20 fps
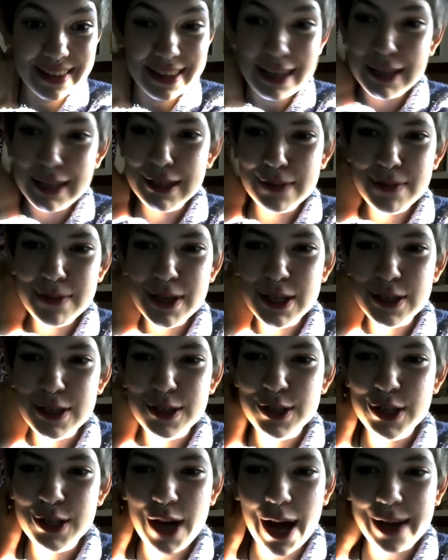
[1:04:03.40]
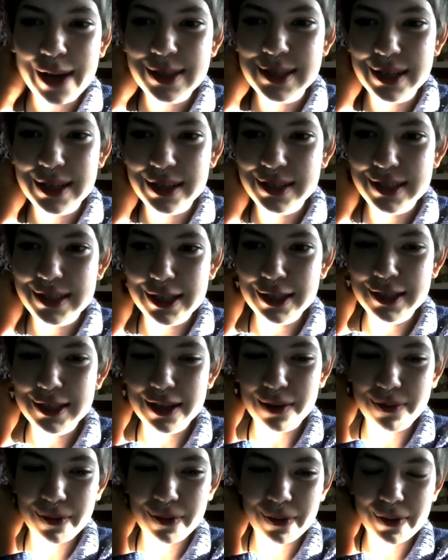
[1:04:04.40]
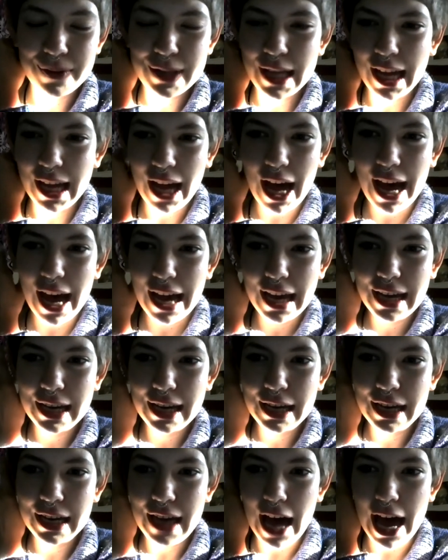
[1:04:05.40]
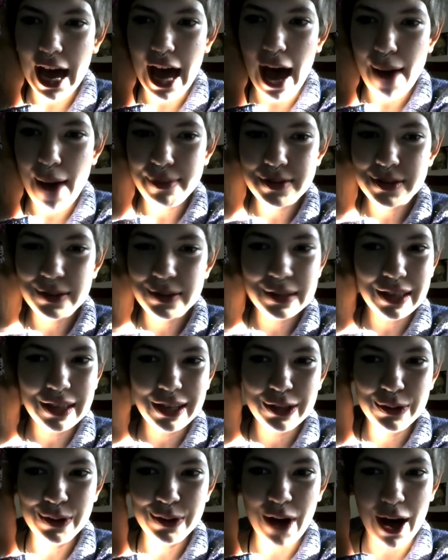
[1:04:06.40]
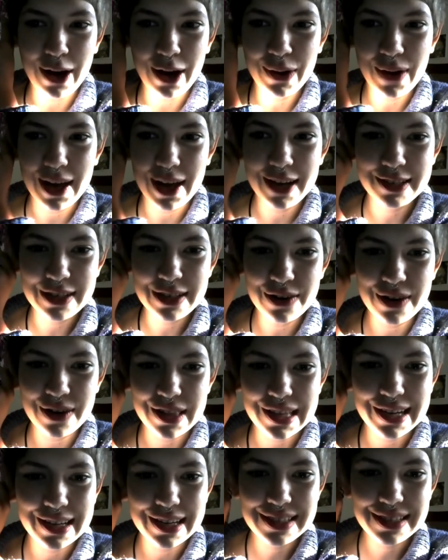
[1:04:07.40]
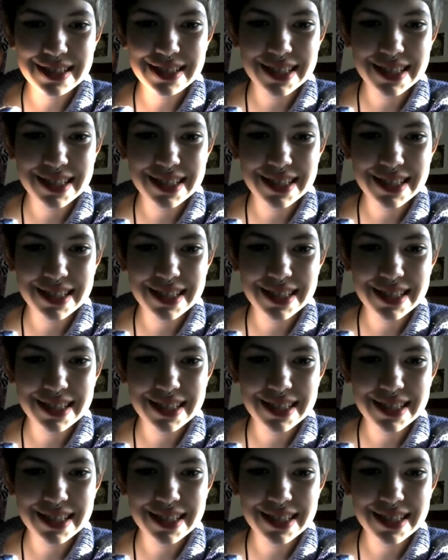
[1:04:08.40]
like something just shocks in our system where we're like, I I absolutely do not know how to deal with this.